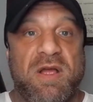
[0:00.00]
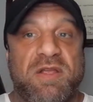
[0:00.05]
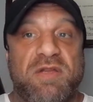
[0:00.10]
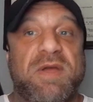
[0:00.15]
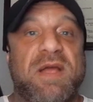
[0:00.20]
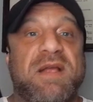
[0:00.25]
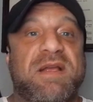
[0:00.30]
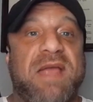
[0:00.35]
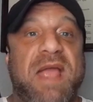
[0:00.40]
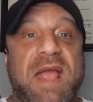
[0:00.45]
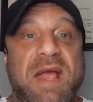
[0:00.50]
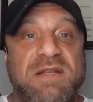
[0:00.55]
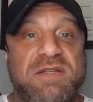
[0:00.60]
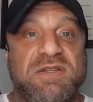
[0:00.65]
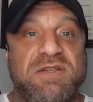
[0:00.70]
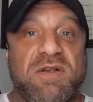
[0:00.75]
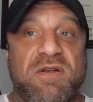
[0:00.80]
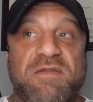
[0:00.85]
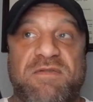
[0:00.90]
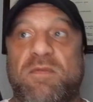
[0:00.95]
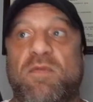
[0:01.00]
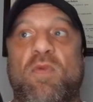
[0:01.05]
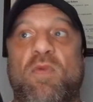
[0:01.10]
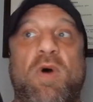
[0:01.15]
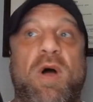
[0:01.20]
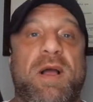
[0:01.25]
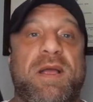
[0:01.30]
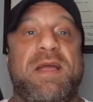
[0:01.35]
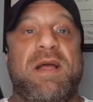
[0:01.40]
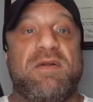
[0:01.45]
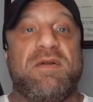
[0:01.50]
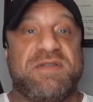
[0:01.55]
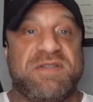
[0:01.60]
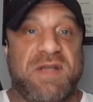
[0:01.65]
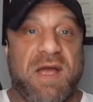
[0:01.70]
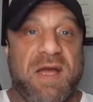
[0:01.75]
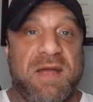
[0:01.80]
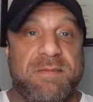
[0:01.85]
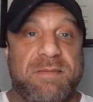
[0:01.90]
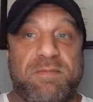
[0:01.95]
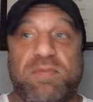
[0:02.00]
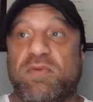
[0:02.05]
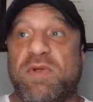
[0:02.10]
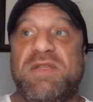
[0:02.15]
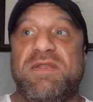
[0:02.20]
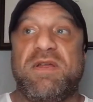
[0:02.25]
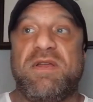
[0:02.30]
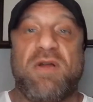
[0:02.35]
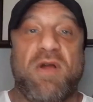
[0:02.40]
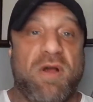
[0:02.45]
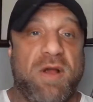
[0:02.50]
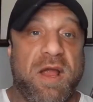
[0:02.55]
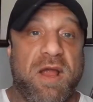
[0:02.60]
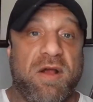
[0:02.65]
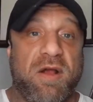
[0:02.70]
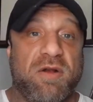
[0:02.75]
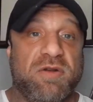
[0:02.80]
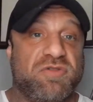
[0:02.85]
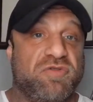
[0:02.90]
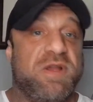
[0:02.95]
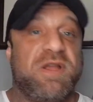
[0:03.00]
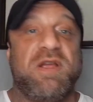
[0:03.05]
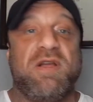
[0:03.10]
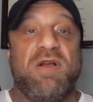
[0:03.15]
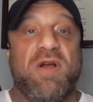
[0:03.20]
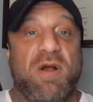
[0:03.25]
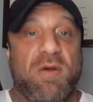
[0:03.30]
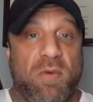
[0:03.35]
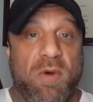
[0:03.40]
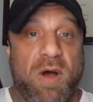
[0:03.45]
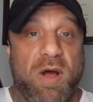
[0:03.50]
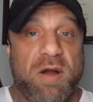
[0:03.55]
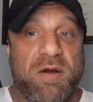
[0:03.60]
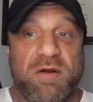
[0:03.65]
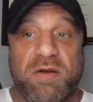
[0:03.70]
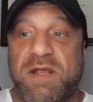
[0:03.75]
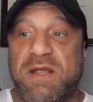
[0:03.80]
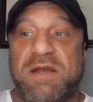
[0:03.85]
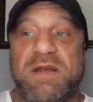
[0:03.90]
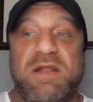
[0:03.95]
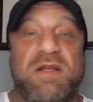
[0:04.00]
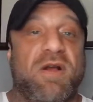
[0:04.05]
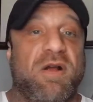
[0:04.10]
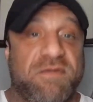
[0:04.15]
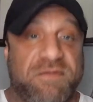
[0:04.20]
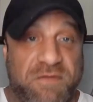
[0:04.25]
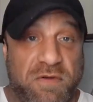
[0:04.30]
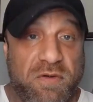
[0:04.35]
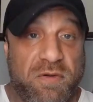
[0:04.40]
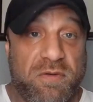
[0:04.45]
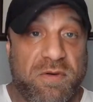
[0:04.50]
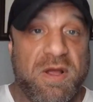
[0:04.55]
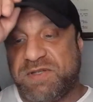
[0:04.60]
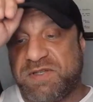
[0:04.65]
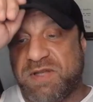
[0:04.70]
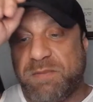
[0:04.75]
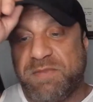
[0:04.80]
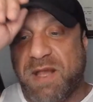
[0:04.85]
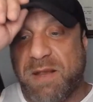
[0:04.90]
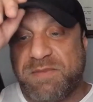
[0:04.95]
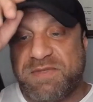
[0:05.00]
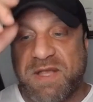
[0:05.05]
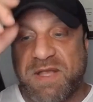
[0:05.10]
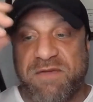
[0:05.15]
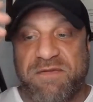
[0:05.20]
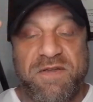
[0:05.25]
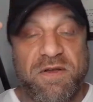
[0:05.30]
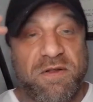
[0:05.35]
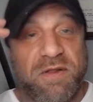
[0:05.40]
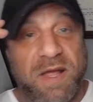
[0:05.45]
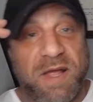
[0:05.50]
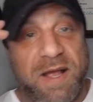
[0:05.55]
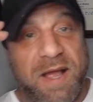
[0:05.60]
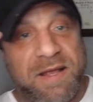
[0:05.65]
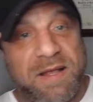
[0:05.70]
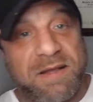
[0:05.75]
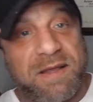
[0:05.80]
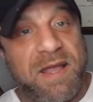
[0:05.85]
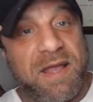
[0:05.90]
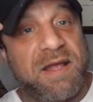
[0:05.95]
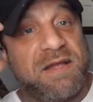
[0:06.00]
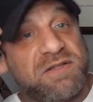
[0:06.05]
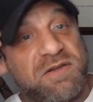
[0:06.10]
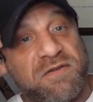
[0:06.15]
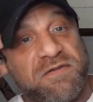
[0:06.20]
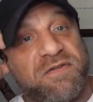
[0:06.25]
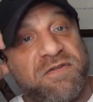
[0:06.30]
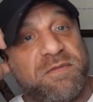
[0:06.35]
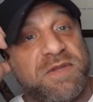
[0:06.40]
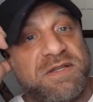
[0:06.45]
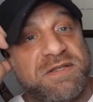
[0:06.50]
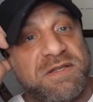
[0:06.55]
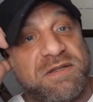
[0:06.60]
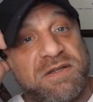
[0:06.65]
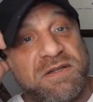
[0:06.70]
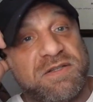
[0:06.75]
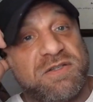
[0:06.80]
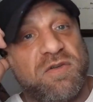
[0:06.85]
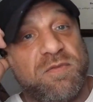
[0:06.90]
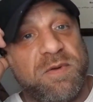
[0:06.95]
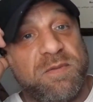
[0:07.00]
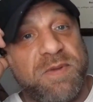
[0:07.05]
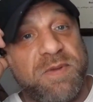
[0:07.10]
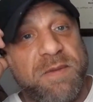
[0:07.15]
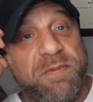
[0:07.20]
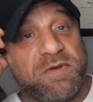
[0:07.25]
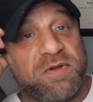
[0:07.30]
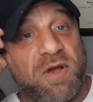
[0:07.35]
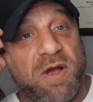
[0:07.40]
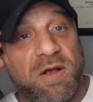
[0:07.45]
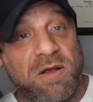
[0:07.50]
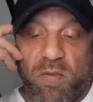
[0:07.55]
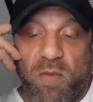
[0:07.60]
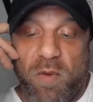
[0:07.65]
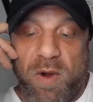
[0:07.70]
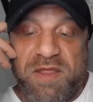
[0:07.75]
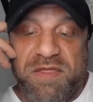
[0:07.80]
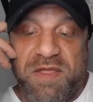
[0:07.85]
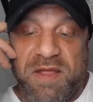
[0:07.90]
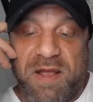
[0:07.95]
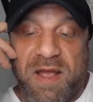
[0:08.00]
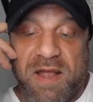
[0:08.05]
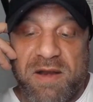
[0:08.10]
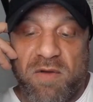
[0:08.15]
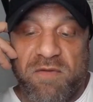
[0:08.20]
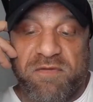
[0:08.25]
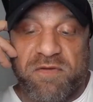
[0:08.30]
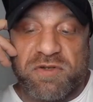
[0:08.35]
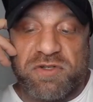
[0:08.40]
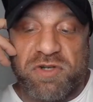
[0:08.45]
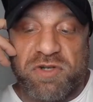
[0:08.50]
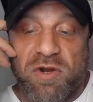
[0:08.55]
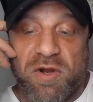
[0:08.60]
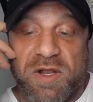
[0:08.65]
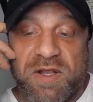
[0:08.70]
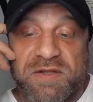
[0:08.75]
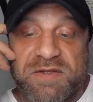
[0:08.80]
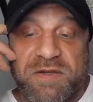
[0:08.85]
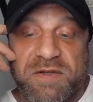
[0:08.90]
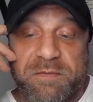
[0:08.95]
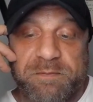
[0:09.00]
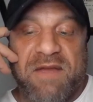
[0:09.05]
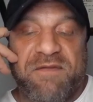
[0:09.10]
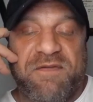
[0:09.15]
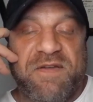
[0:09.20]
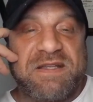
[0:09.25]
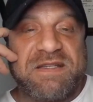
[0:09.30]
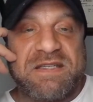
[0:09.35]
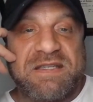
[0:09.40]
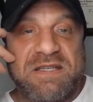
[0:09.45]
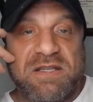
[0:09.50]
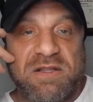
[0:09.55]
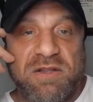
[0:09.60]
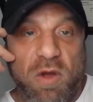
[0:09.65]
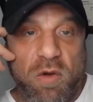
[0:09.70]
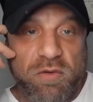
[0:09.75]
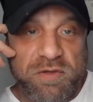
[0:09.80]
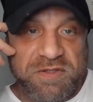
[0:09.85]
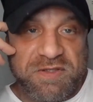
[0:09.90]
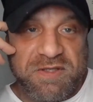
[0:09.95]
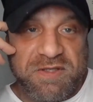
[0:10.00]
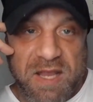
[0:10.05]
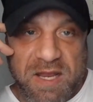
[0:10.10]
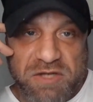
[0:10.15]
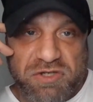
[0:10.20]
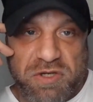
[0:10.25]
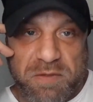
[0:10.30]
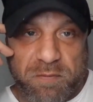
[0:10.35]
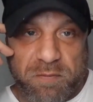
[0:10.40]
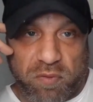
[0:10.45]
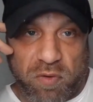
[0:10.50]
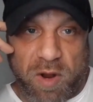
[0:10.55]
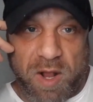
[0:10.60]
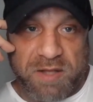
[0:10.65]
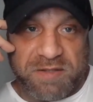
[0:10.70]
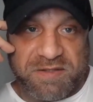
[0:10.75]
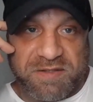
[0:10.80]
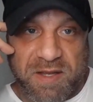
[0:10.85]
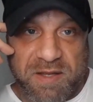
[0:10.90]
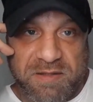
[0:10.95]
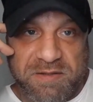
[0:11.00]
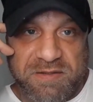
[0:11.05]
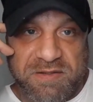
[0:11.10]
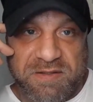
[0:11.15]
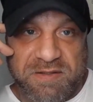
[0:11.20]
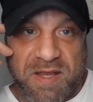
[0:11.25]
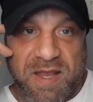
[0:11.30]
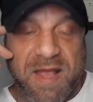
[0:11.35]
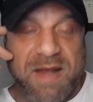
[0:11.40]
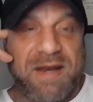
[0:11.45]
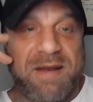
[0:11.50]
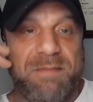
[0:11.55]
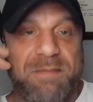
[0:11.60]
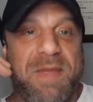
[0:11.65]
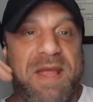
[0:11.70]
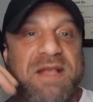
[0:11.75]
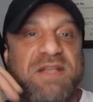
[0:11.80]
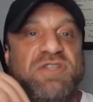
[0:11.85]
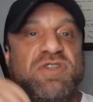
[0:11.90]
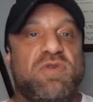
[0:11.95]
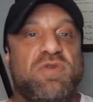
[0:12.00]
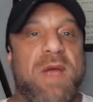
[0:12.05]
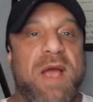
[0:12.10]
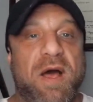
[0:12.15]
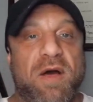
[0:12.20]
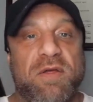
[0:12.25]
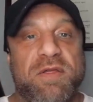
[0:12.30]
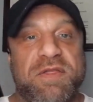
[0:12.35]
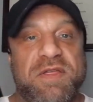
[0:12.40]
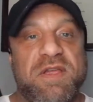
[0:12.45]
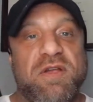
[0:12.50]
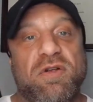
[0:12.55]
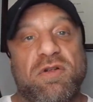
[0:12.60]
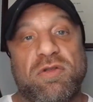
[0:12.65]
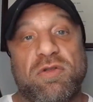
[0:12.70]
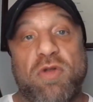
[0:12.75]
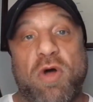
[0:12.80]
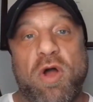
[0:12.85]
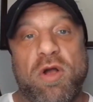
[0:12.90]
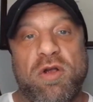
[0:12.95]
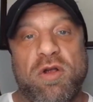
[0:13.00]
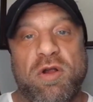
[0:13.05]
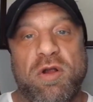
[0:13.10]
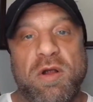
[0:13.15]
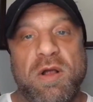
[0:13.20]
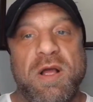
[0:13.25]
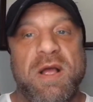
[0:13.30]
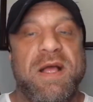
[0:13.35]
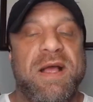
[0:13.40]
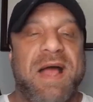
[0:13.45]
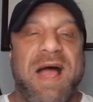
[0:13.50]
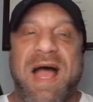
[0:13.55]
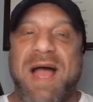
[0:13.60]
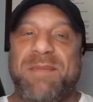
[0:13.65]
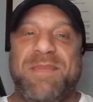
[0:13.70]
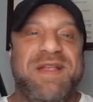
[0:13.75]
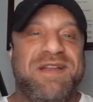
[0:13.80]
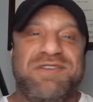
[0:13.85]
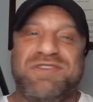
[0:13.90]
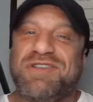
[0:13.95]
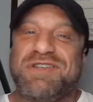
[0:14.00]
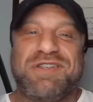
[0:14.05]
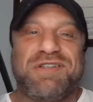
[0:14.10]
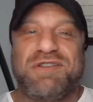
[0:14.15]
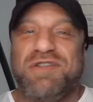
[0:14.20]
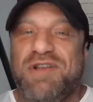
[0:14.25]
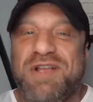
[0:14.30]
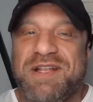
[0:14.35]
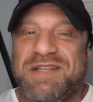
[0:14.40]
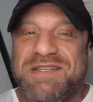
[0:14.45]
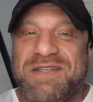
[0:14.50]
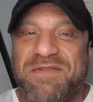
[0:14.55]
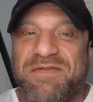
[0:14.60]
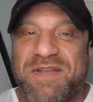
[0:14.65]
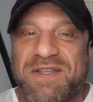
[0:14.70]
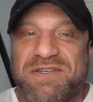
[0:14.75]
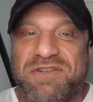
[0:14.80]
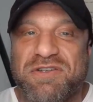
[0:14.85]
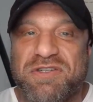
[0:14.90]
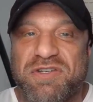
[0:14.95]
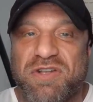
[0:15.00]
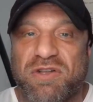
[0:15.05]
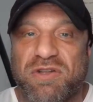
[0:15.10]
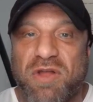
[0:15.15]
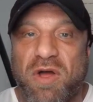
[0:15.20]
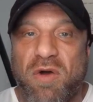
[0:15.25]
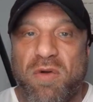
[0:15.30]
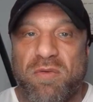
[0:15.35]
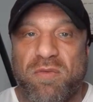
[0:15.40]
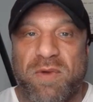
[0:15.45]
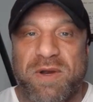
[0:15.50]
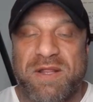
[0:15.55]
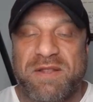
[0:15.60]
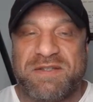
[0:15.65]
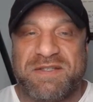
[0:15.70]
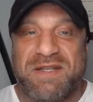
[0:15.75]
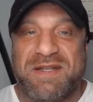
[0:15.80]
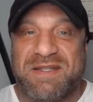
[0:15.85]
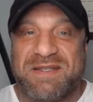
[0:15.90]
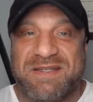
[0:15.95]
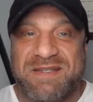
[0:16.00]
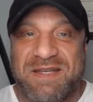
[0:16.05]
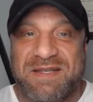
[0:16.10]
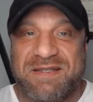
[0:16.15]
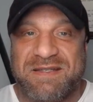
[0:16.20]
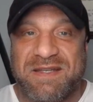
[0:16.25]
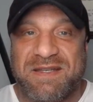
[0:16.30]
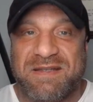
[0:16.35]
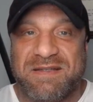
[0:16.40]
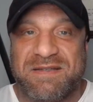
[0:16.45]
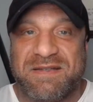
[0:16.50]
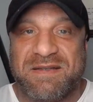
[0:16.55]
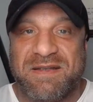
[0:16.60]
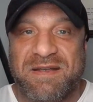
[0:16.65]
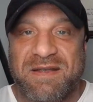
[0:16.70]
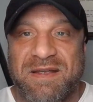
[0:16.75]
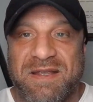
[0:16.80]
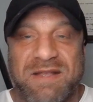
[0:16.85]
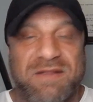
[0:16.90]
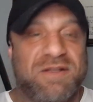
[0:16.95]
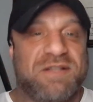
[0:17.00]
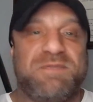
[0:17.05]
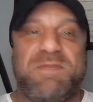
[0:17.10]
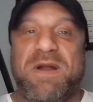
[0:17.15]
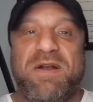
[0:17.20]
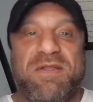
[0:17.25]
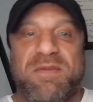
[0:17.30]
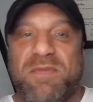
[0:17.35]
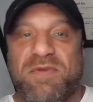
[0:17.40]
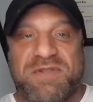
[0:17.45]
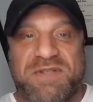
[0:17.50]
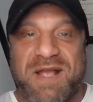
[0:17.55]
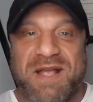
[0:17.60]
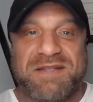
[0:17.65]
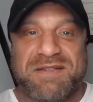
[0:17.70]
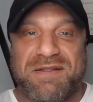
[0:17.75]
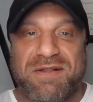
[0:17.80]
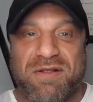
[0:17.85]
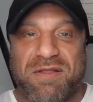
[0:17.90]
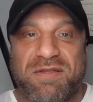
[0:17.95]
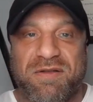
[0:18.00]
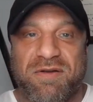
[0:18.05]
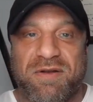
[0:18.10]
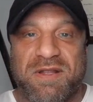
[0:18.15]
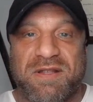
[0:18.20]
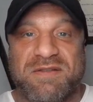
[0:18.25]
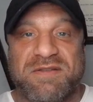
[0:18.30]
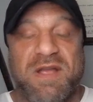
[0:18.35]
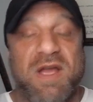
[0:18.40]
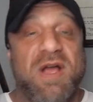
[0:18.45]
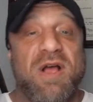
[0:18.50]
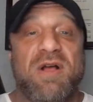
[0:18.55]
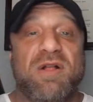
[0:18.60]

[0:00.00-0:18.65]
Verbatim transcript: You get cancer from walking outside, breathing our air, drinking our water, eating our food. Sometimes I feel like I get cancer from listening to stupid people talk. One thing I know for sure is if it slows the aging process and it makes you healthier longer, I mean, just look at Sylvester Stallone when he's in his 60s. He looks better than most guys in their 30s.